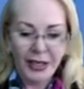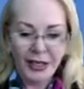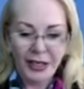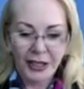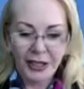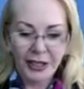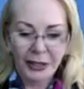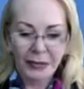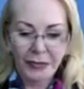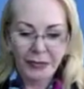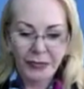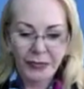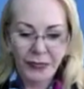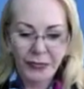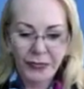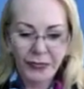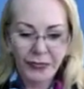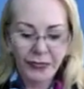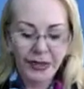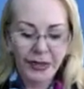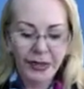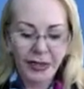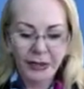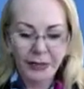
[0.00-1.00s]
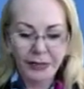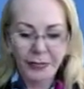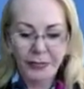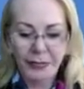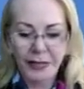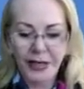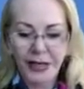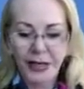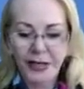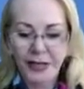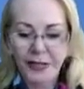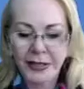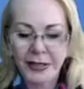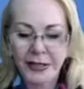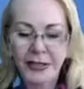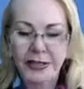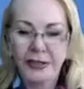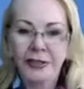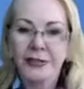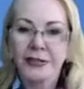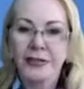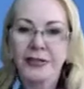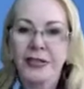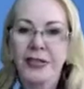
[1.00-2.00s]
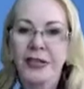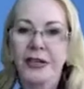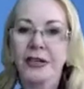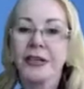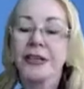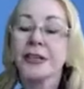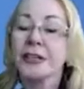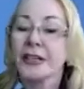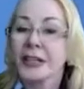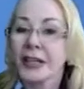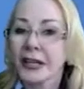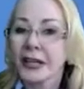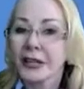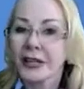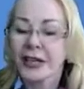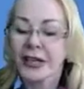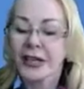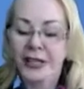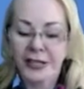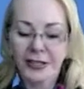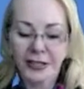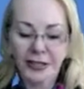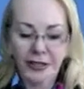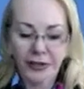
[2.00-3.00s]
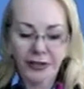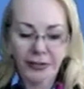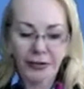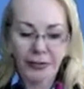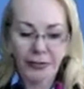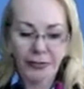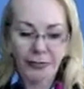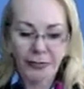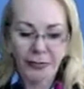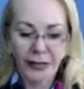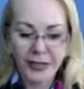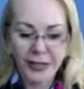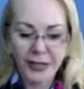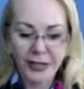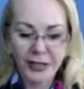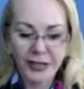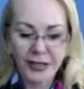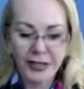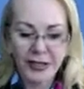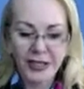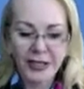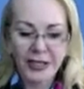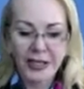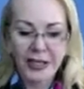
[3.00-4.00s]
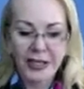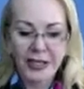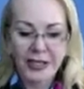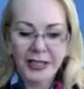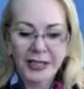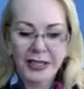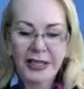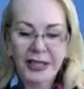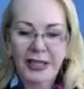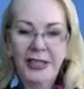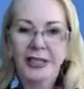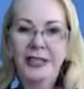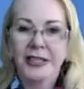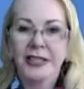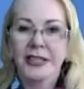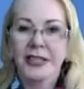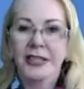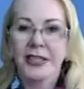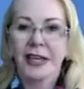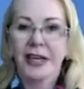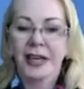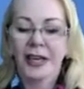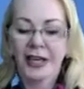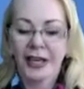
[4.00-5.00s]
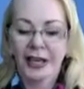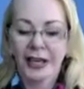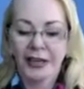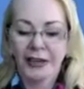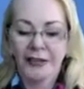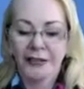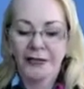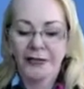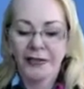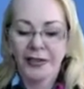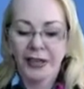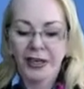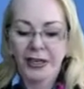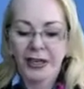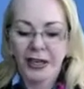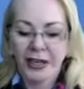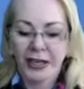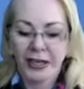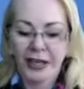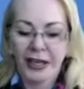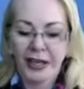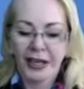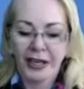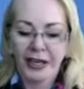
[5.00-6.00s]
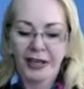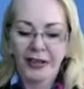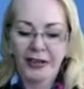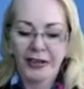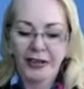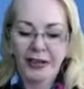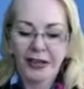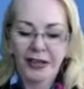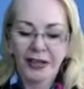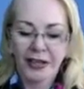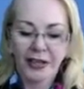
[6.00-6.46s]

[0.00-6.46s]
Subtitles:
Now, Mars in your solar 10th house to do with business does have a